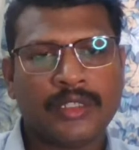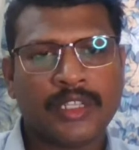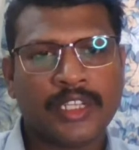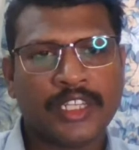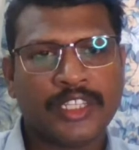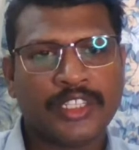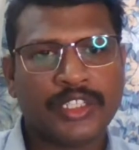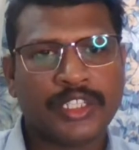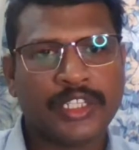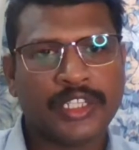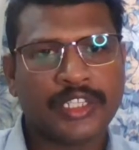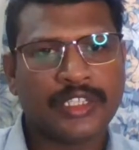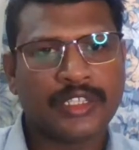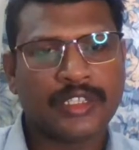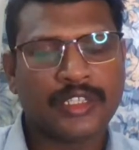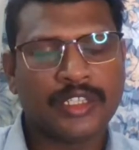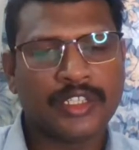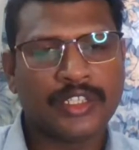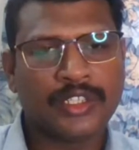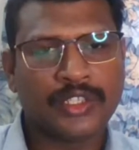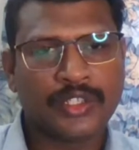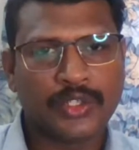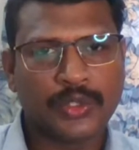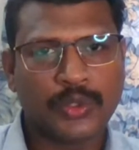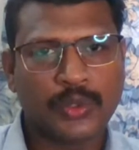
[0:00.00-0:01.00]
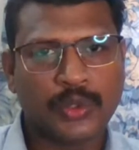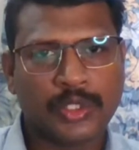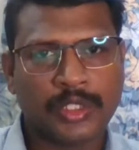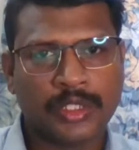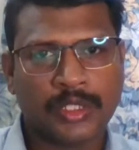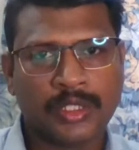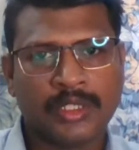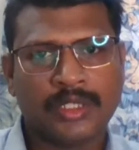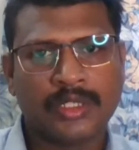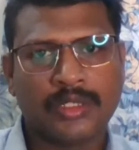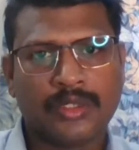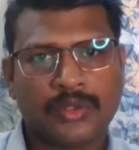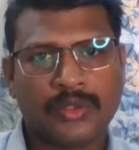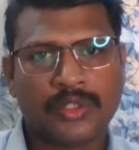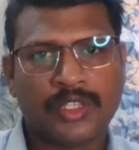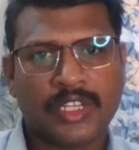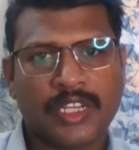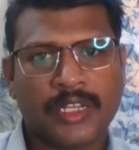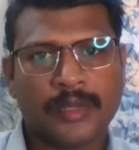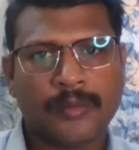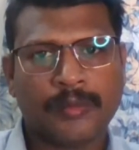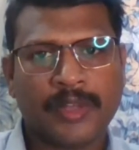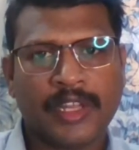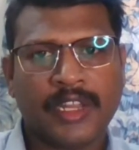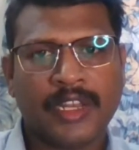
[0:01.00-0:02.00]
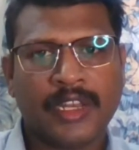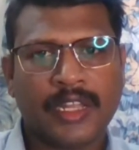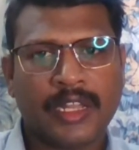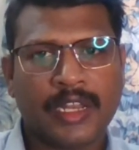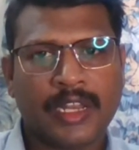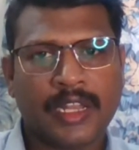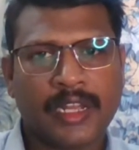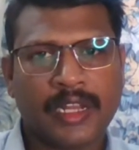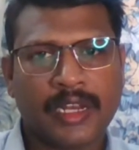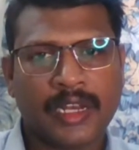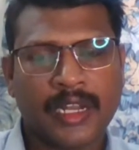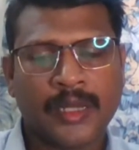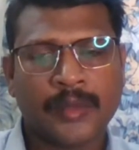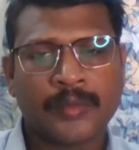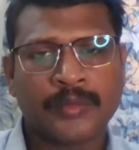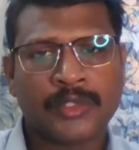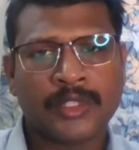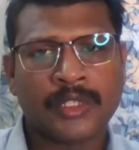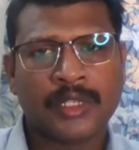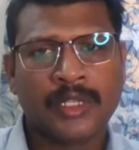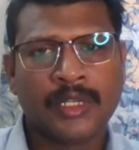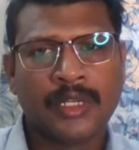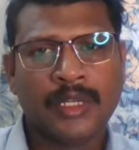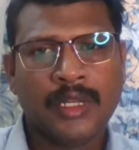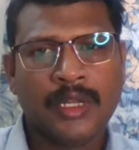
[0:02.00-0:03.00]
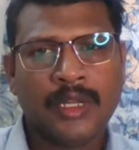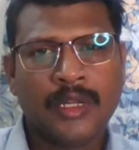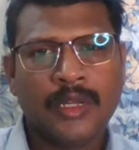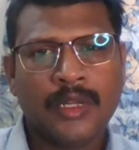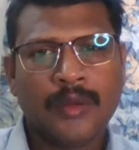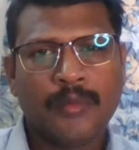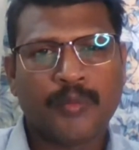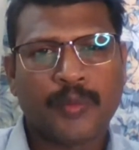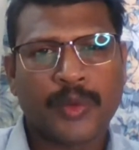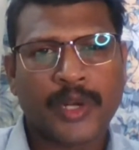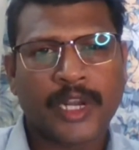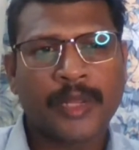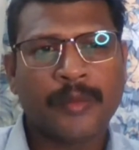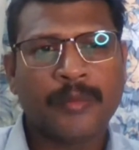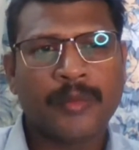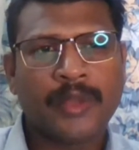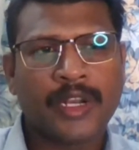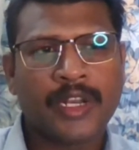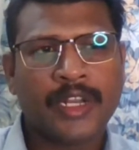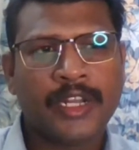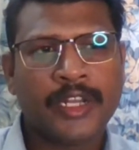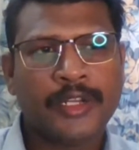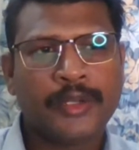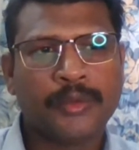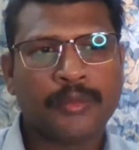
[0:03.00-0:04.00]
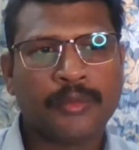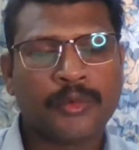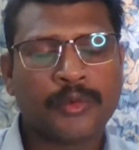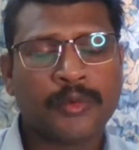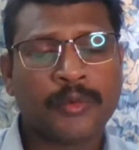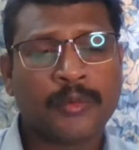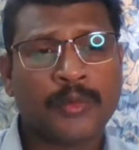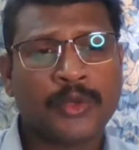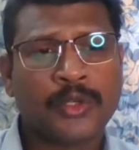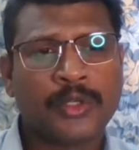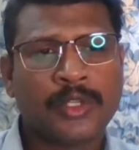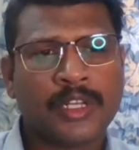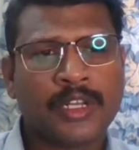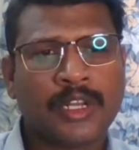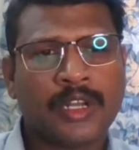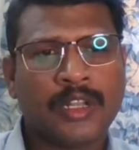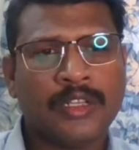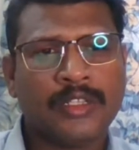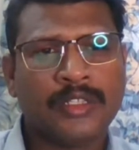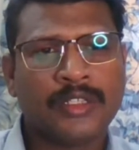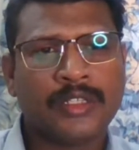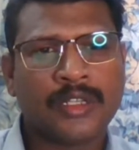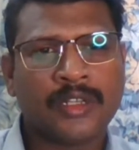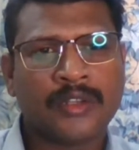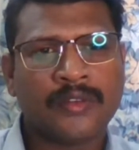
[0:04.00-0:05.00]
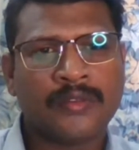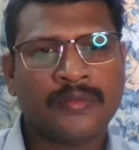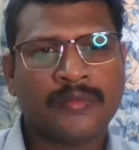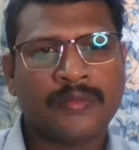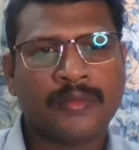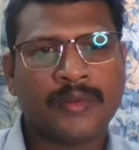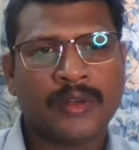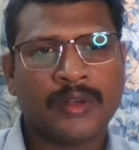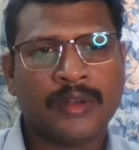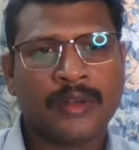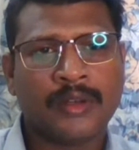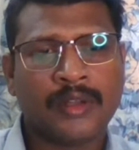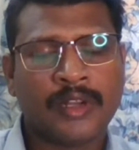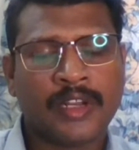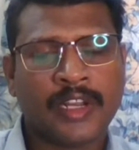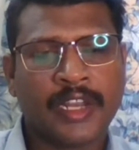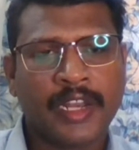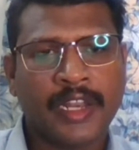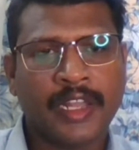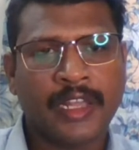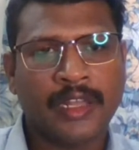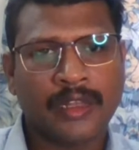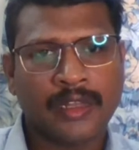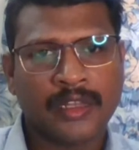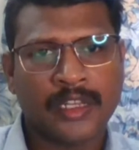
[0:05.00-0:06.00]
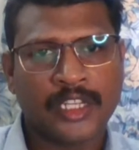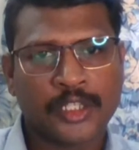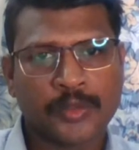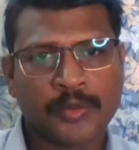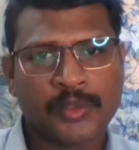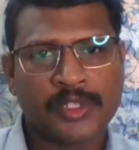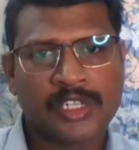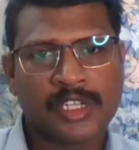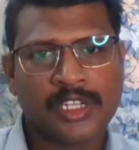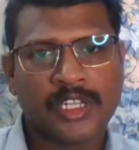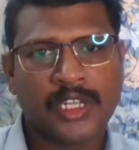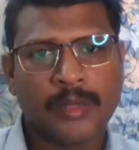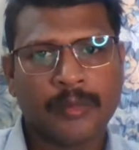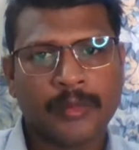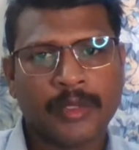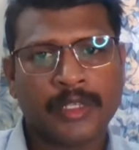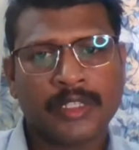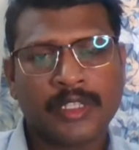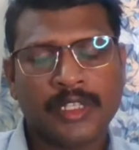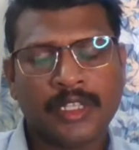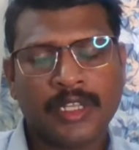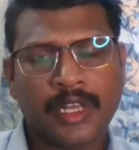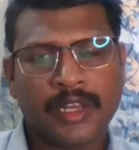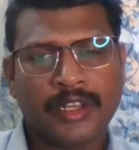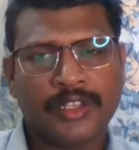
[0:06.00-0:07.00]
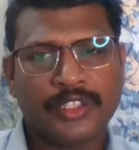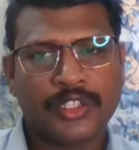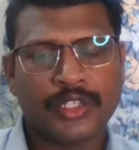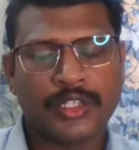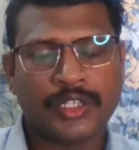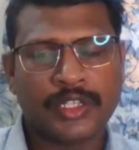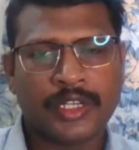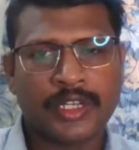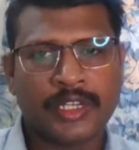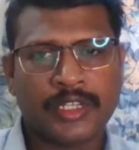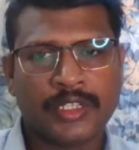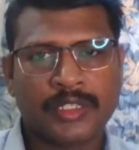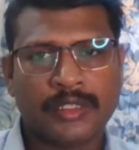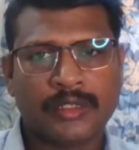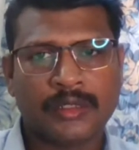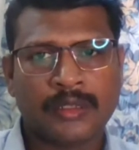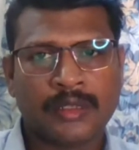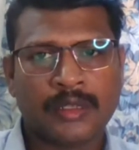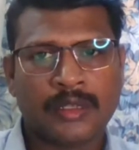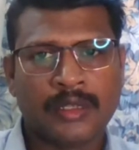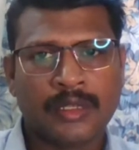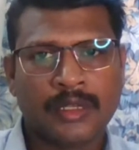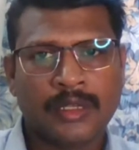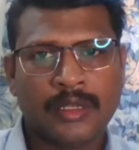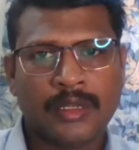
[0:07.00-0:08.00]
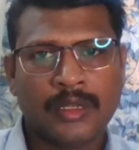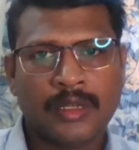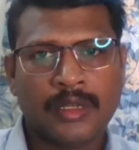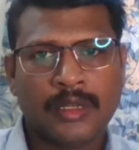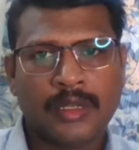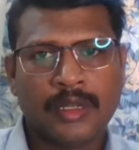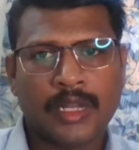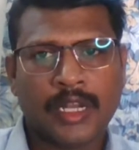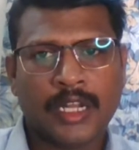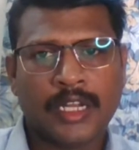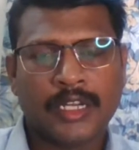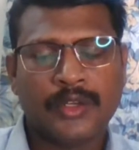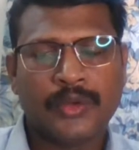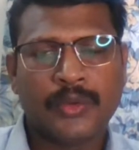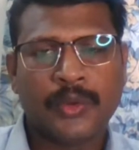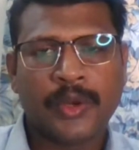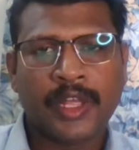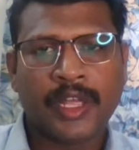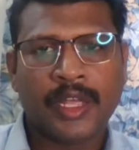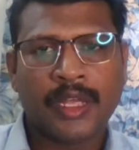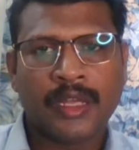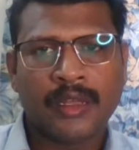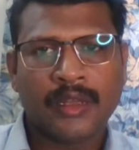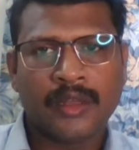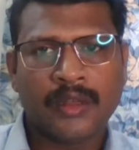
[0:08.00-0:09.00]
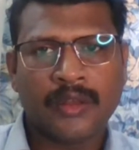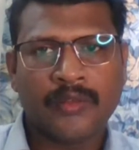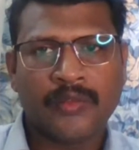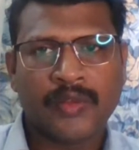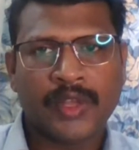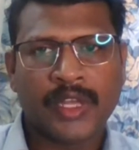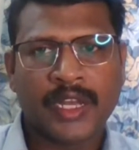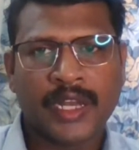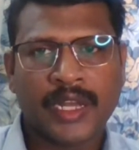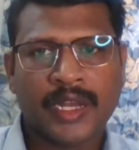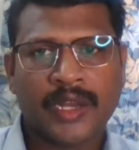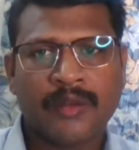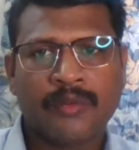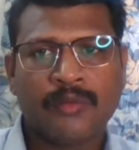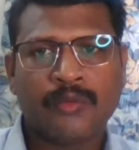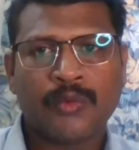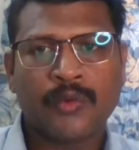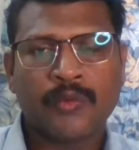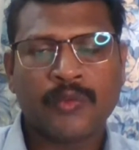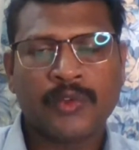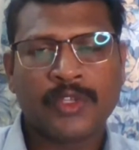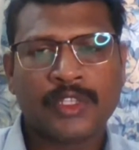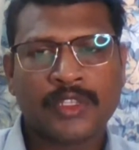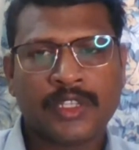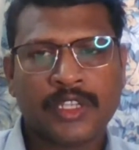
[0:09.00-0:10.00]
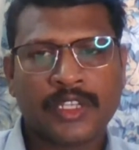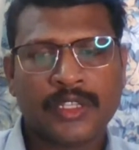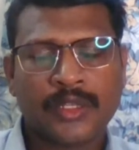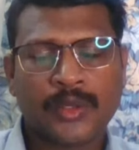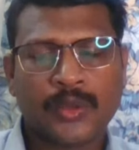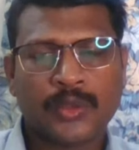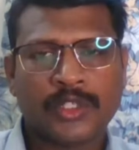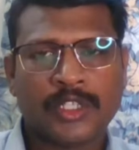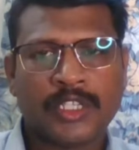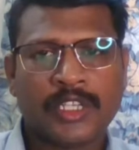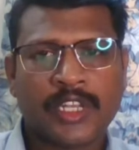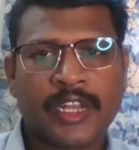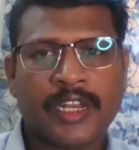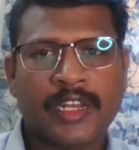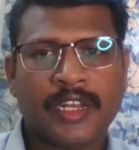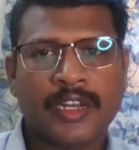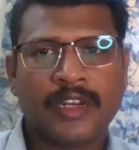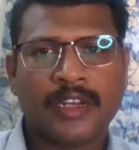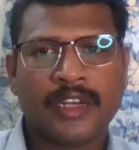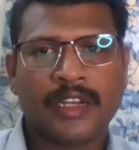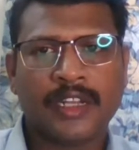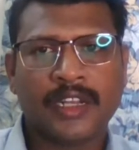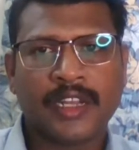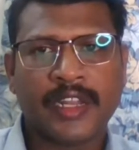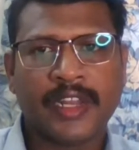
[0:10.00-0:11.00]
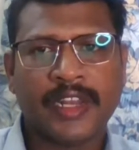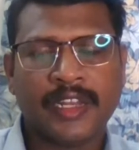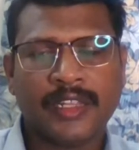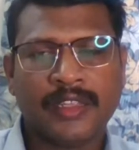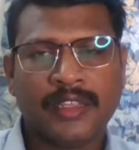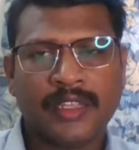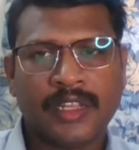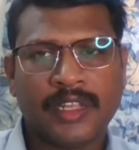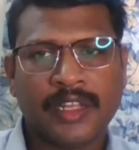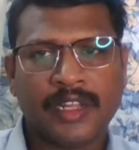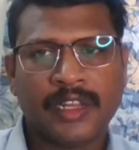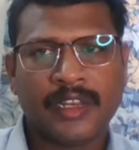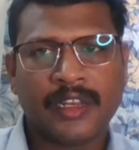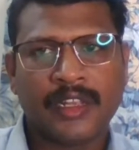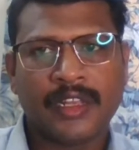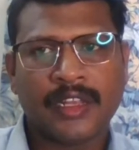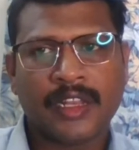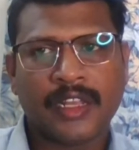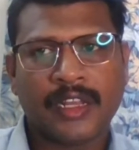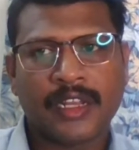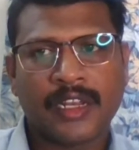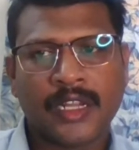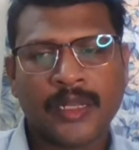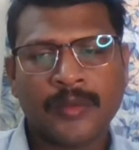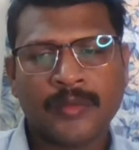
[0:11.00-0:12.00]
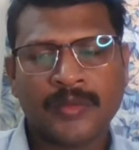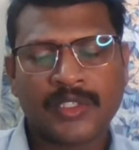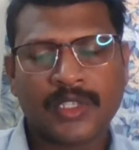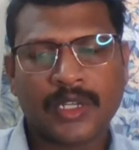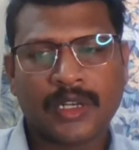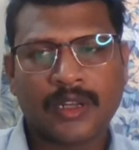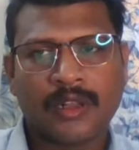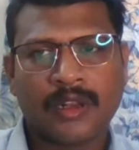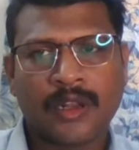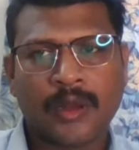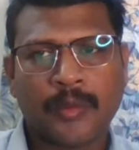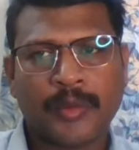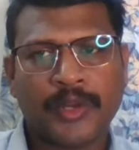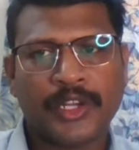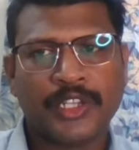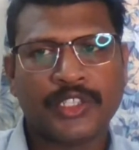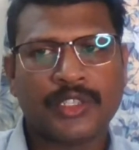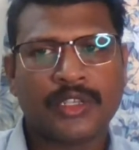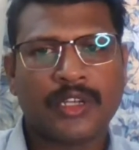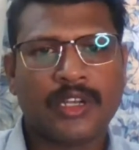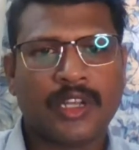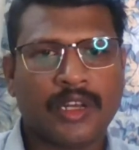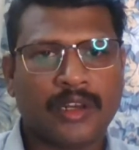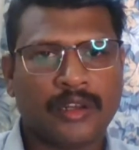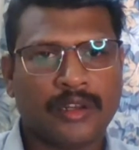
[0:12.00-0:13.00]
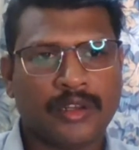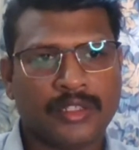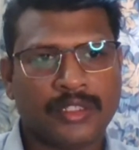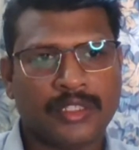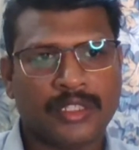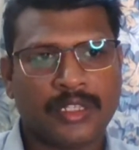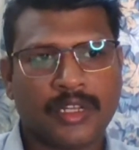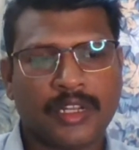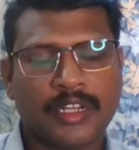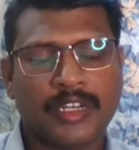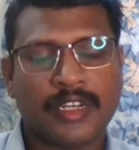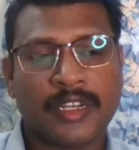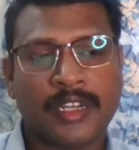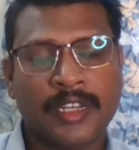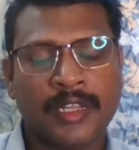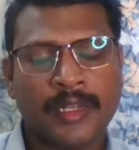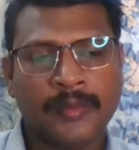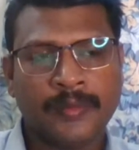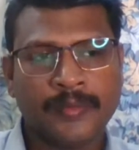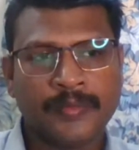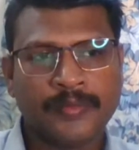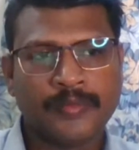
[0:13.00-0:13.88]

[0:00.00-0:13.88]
the educational institutions to set up NDLI clubs primarily to promote the culture of reading, especially among the young generation. And today, we have over 3,883 NDLI clubs that are operational across the country.